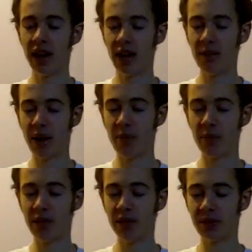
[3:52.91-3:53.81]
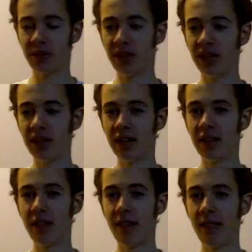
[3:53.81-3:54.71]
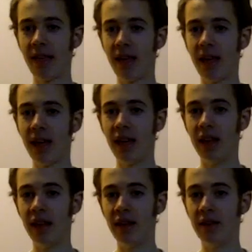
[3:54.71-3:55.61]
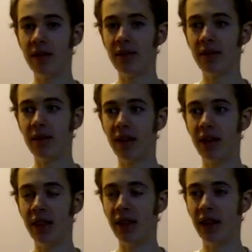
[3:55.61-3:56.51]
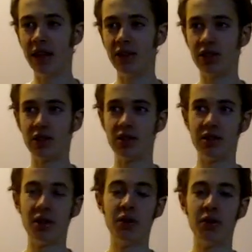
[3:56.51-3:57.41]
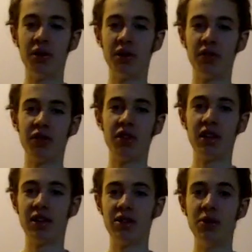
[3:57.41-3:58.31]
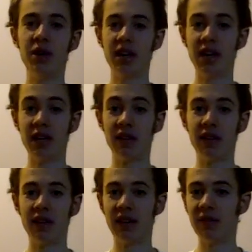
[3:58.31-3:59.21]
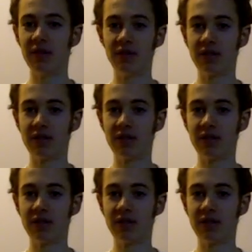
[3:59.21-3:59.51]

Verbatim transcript: I'm at peace with it and and then I just don't really feel like doing anything